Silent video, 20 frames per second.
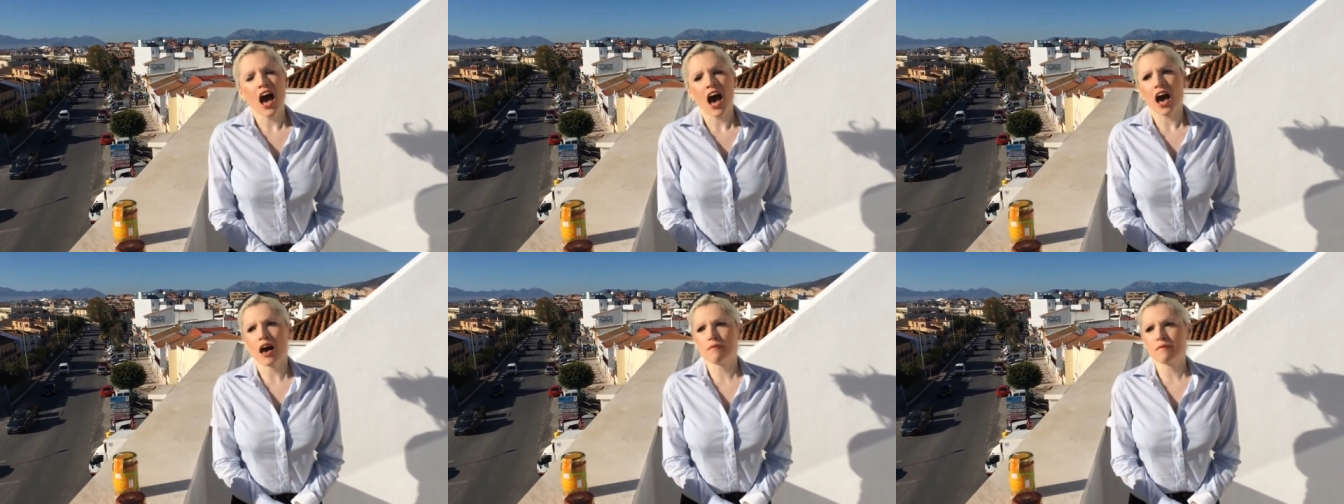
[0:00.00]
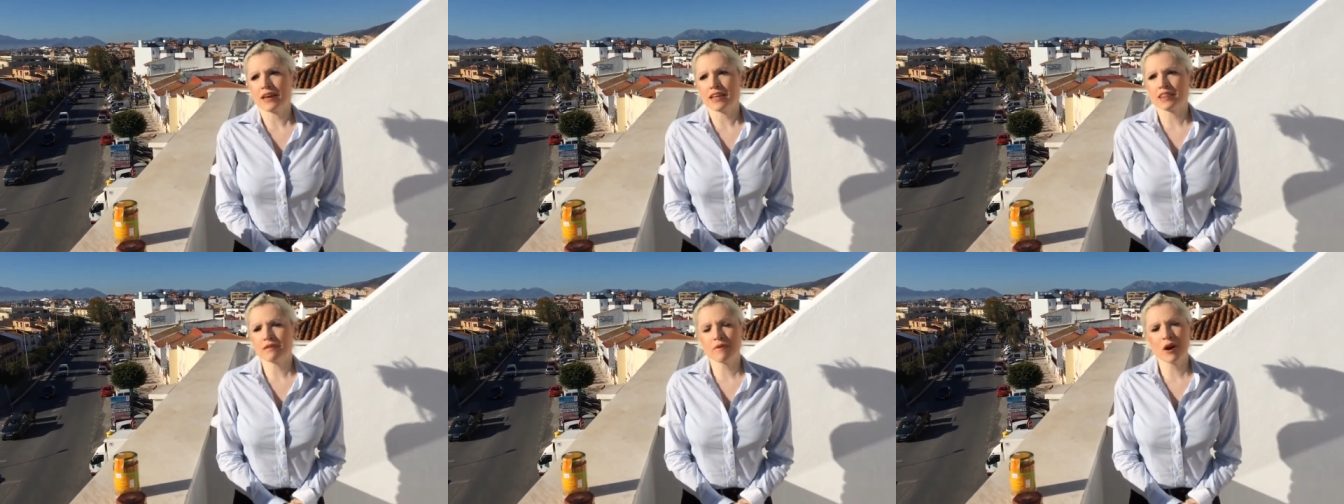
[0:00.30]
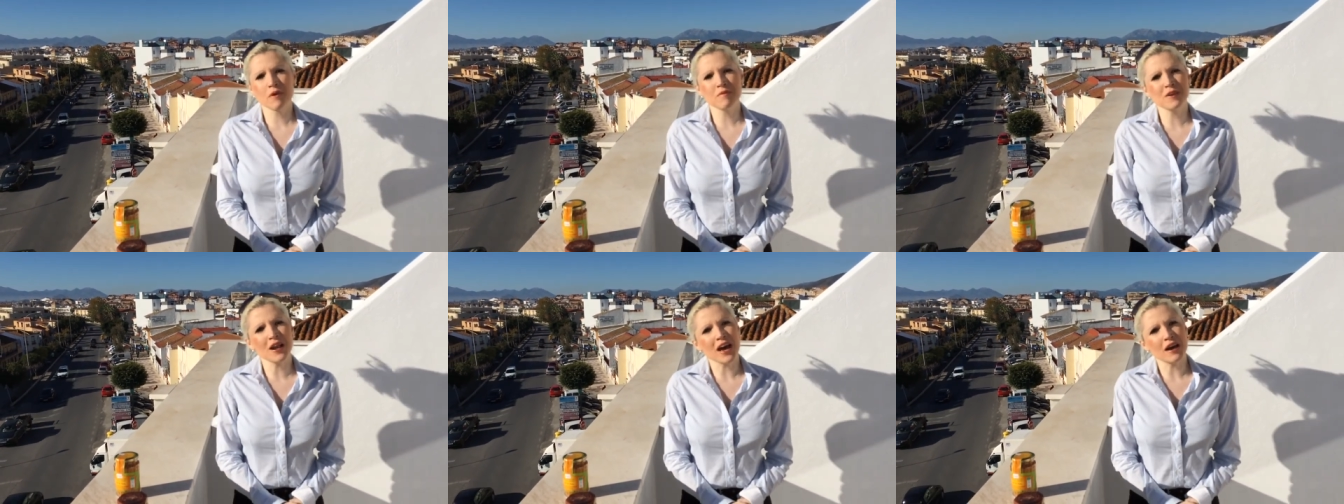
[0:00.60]
At the
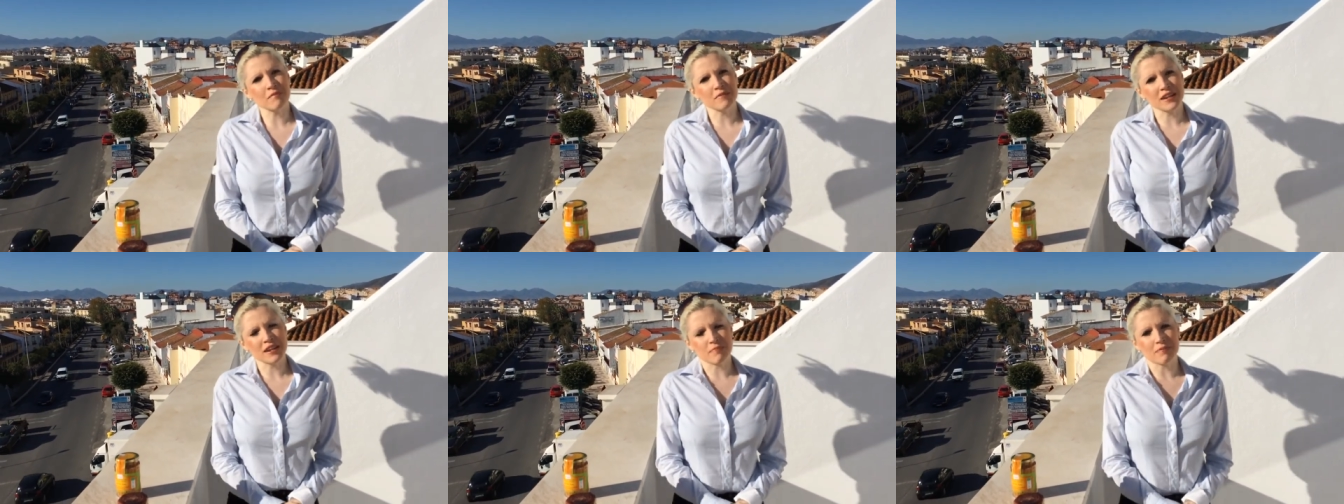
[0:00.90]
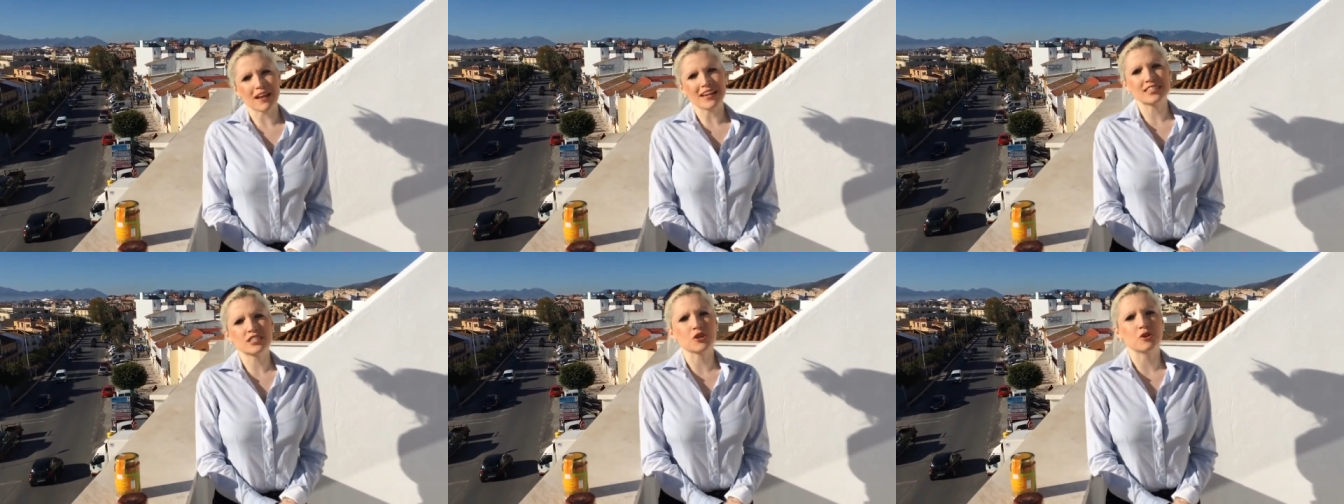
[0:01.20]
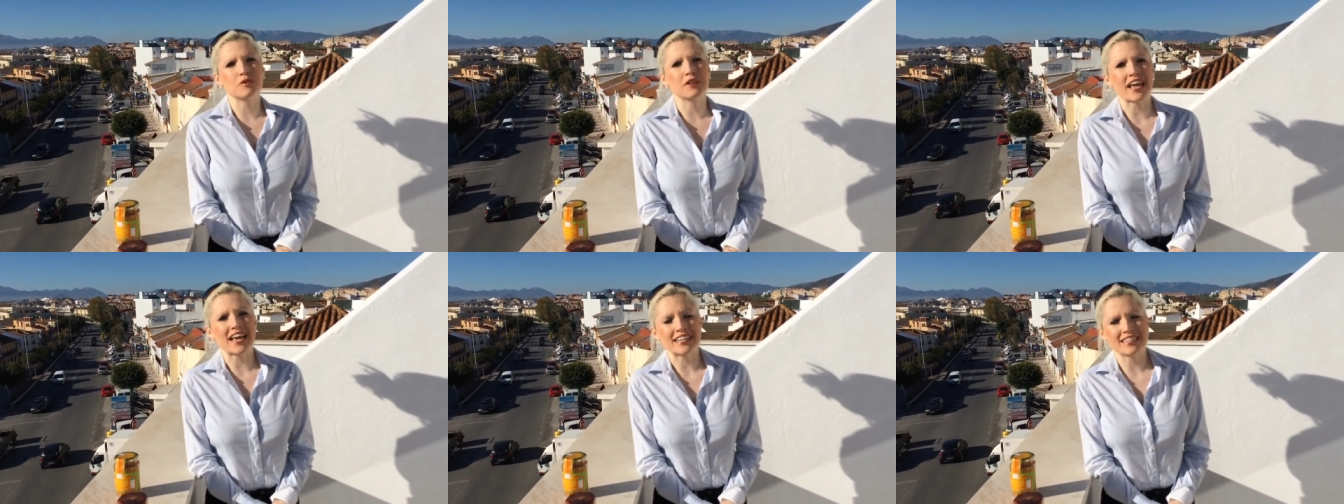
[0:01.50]
moment I'm in a place
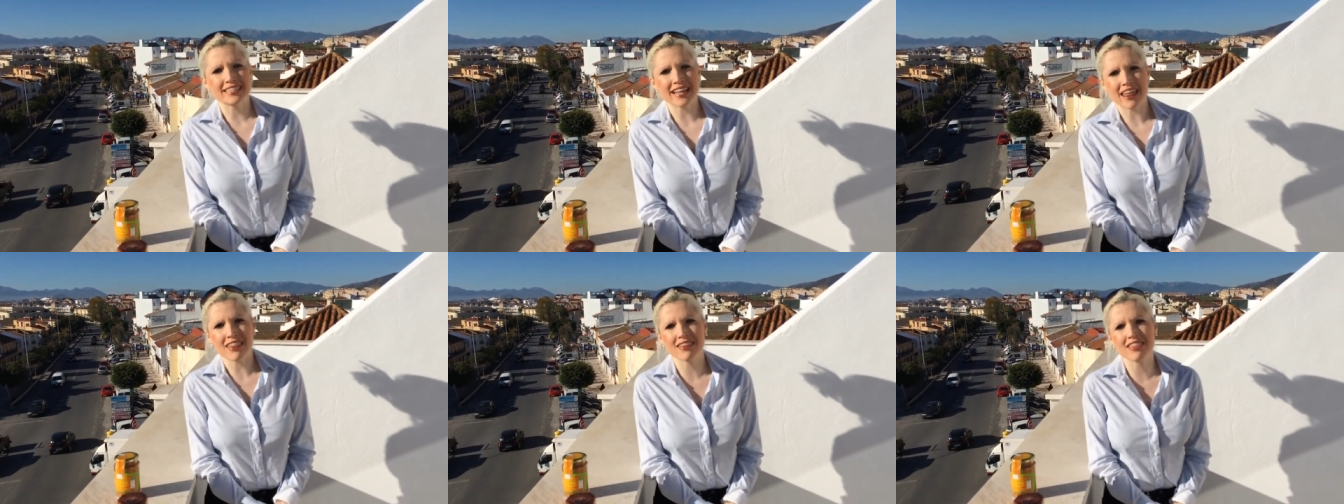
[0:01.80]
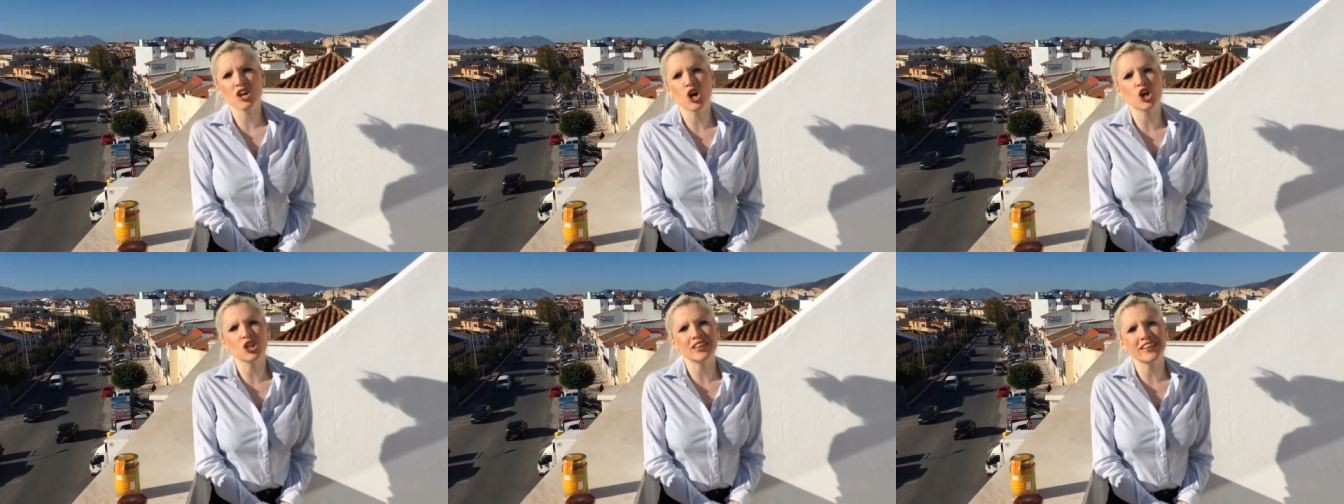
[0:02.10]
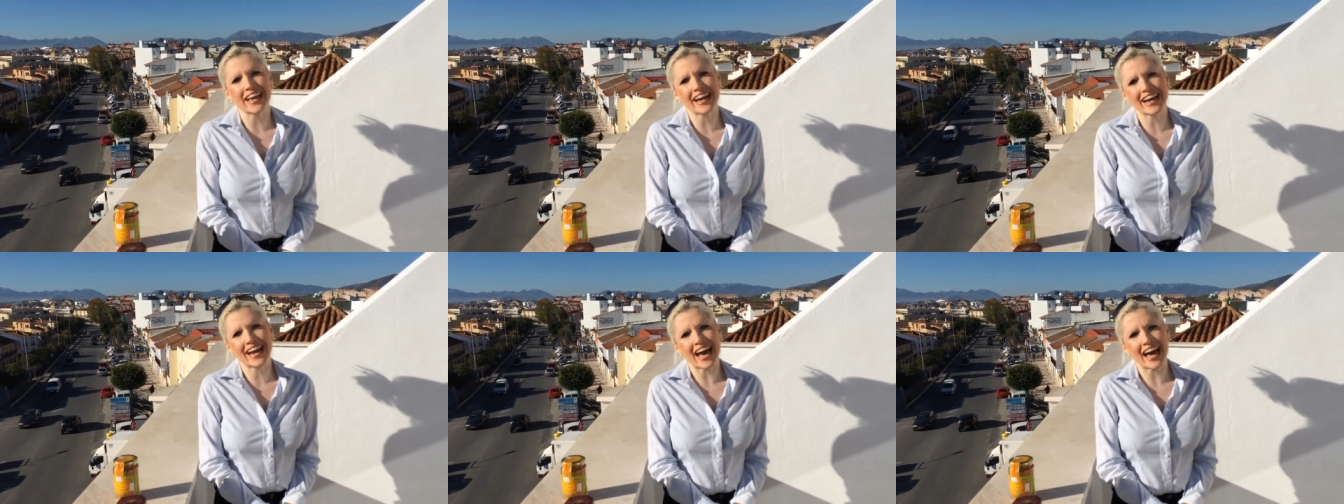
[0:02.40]
called Estación
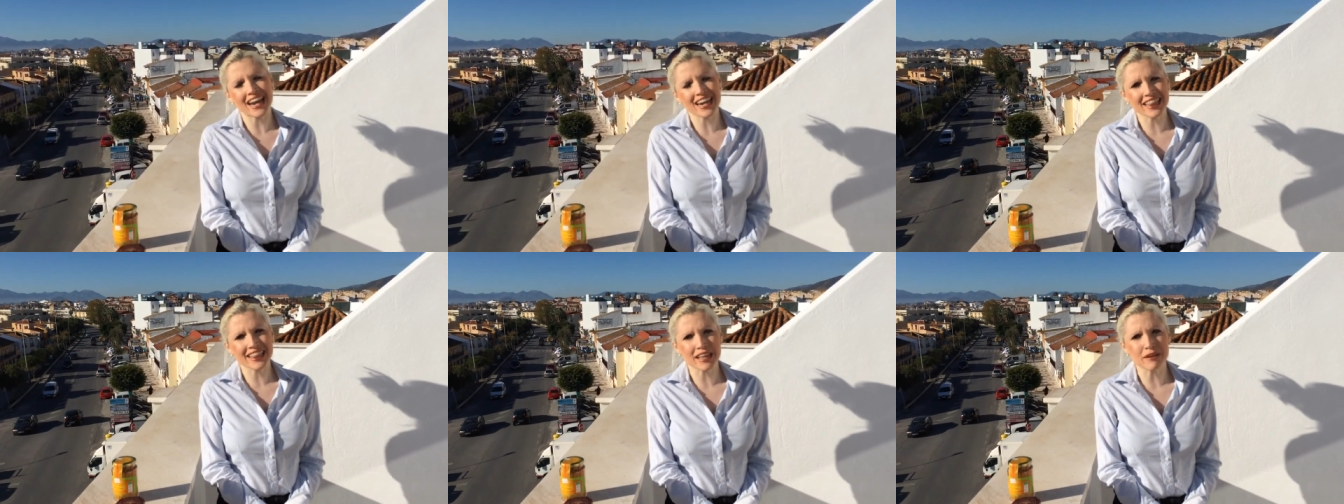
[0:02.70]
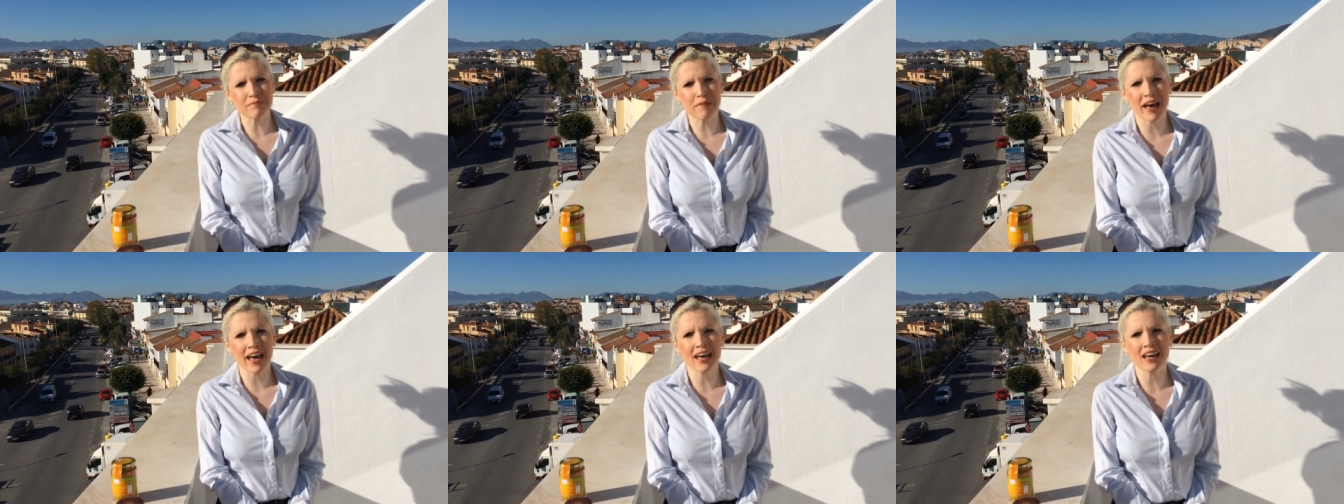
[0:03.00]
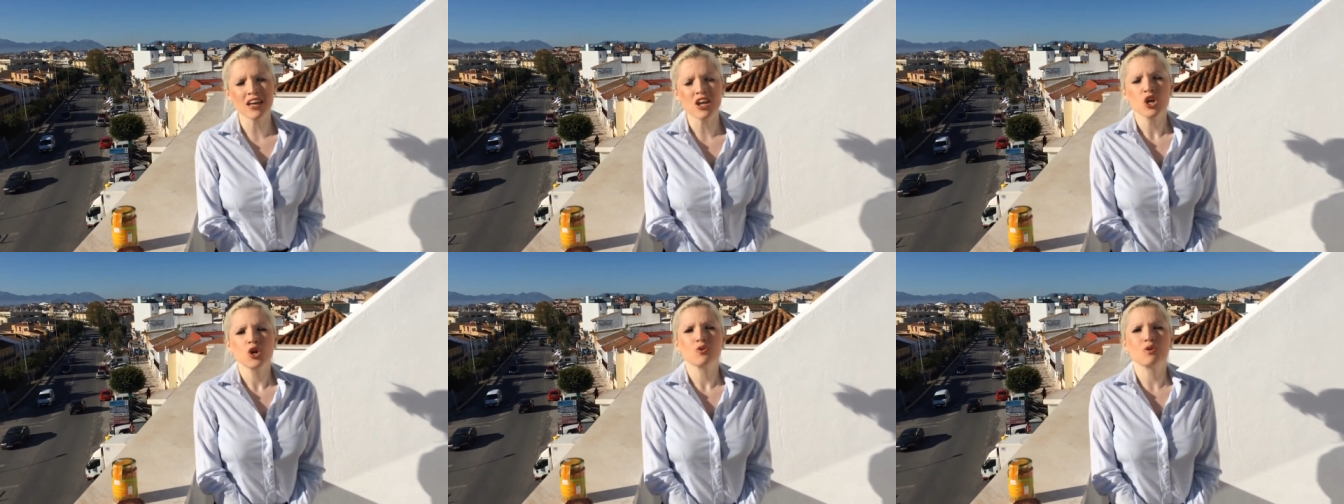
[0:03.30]
de Cártama,